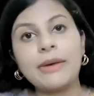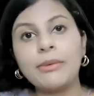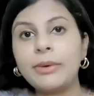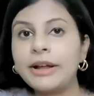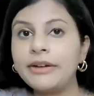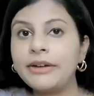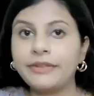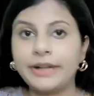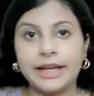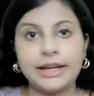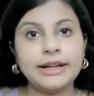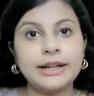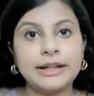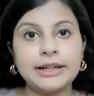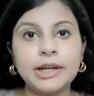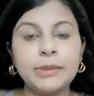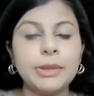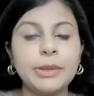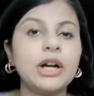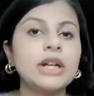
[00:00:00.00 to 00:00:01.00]
I would have
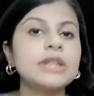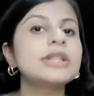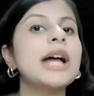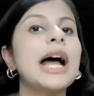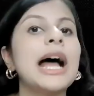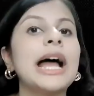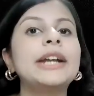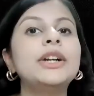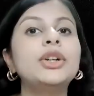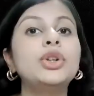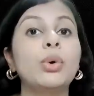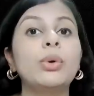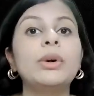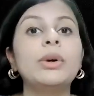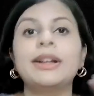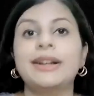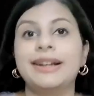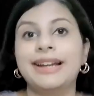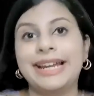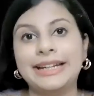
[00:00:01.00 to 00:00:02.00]
taken it because I
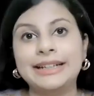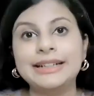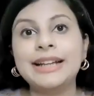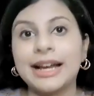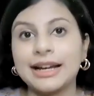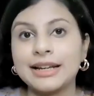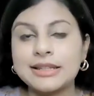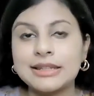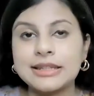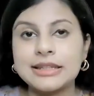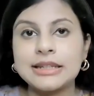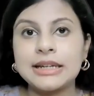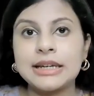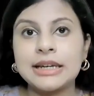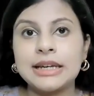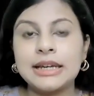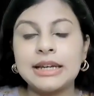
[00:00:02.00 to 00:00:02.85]
don't like tax.